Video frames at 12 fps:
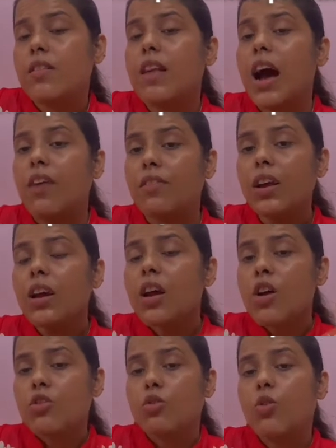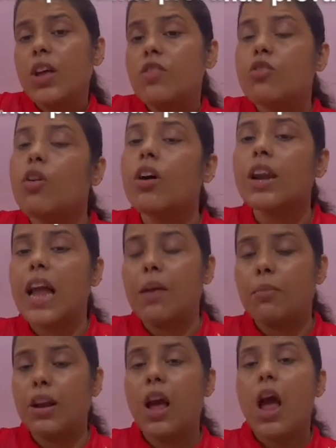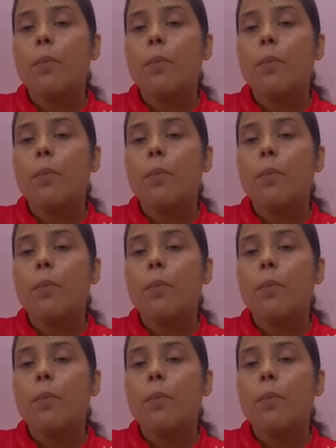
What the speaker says: having so and so climate.